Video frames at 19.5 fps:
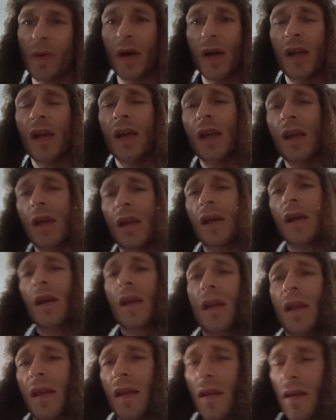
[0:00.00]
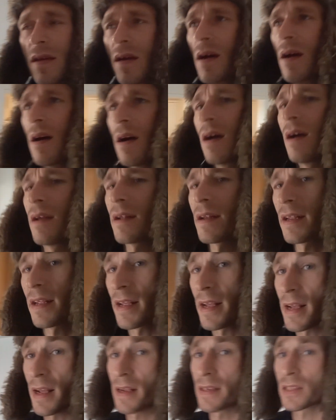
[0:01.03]
but he
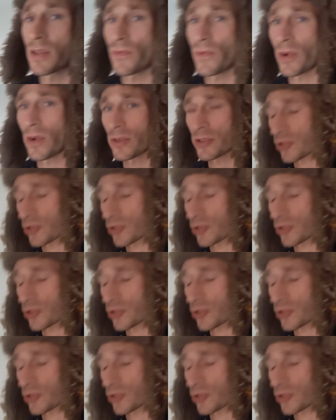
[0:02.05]
has a real